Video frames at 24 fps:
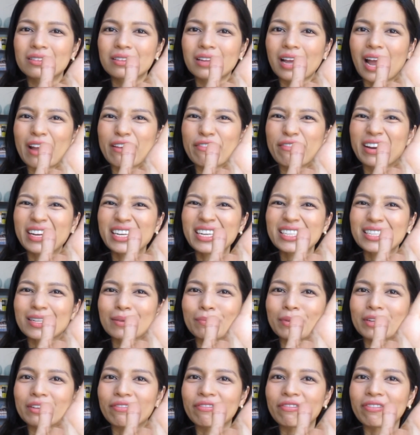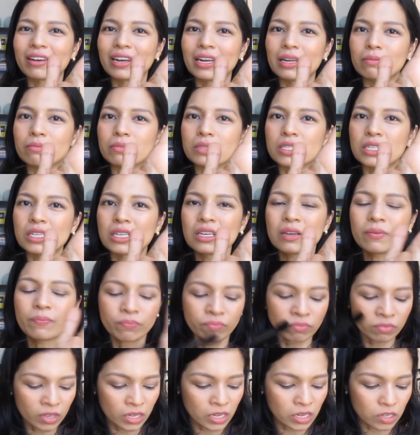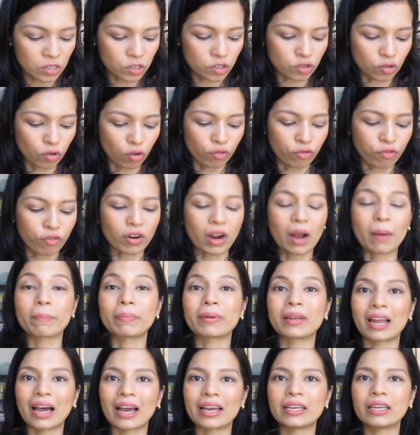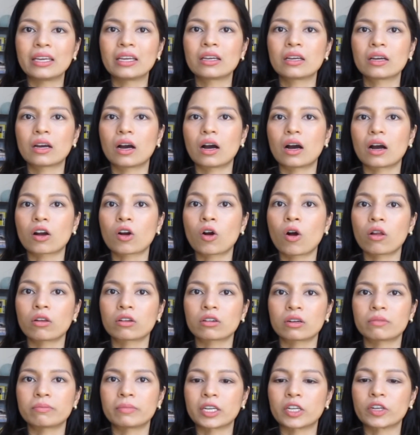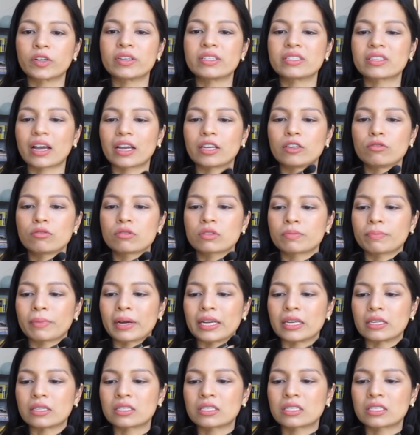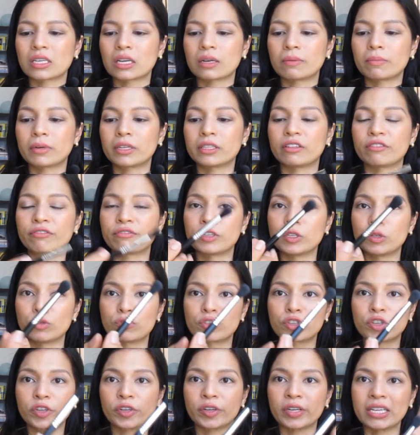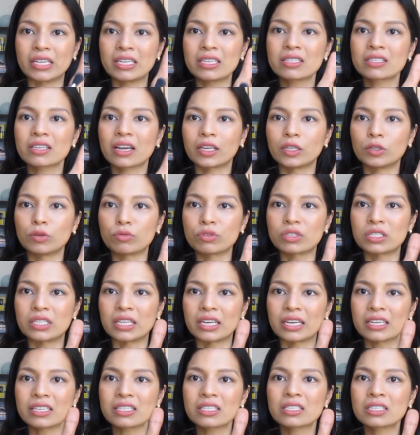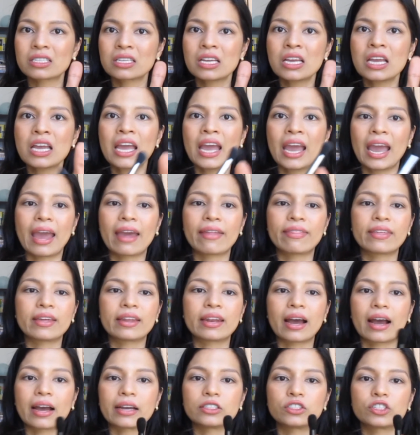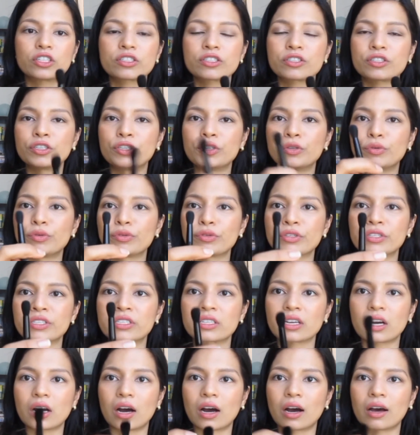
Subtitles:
I find it a bit flimsy. So for applying color on my crease, I use my Sigma Diffuse Crease. I use this, and then I just use